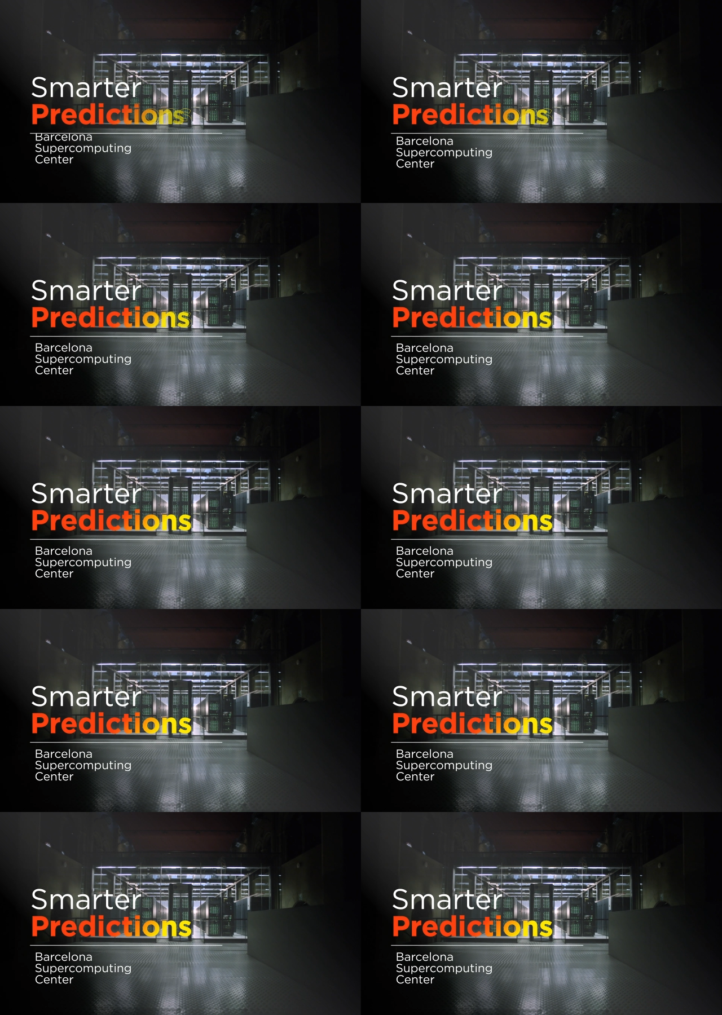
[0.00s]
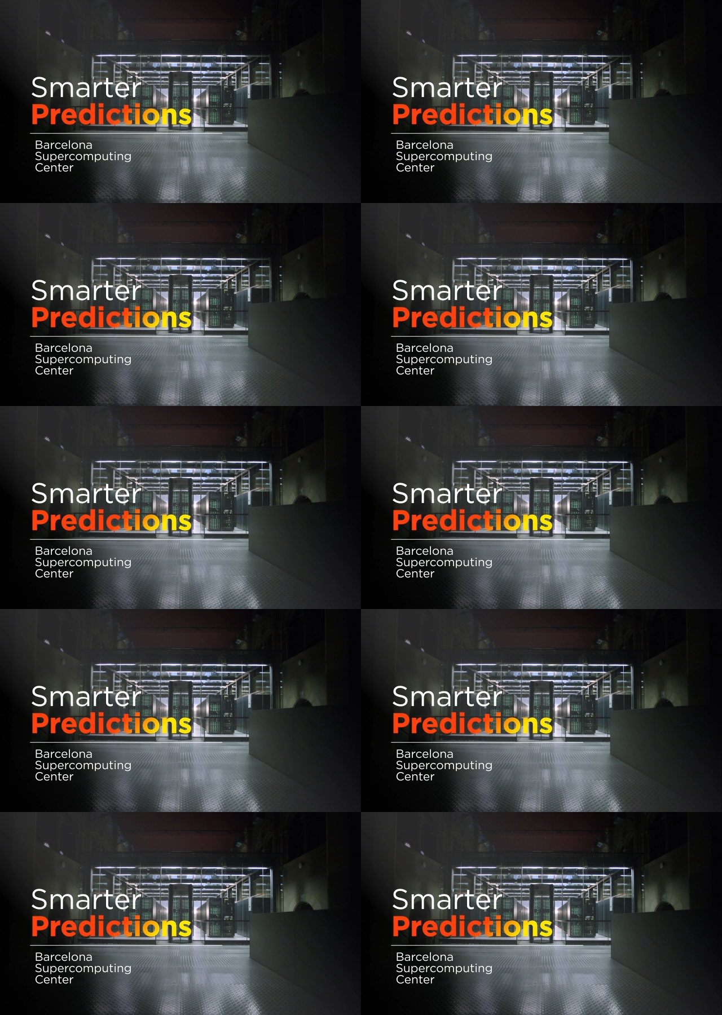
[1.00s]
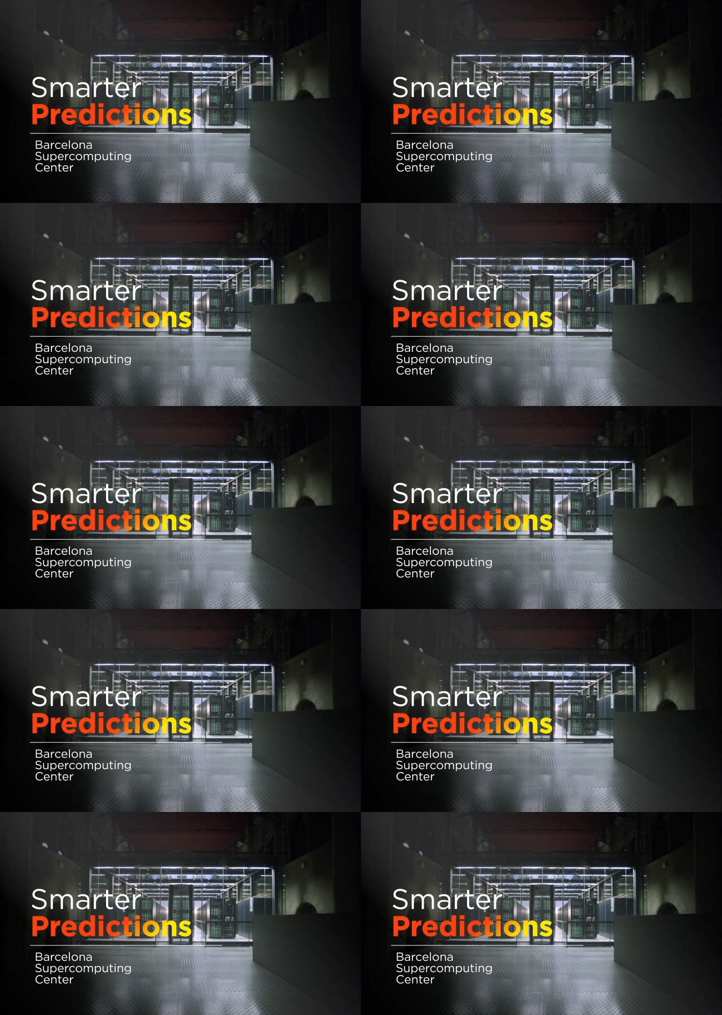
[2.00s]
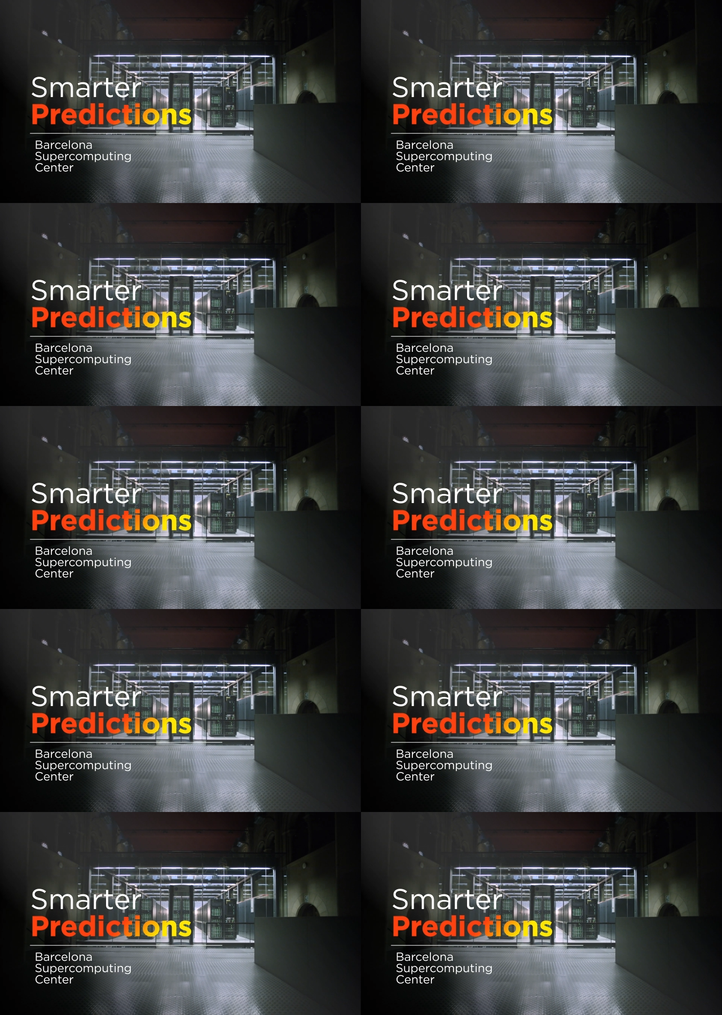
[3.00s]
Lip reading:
[unreadable: no face in view]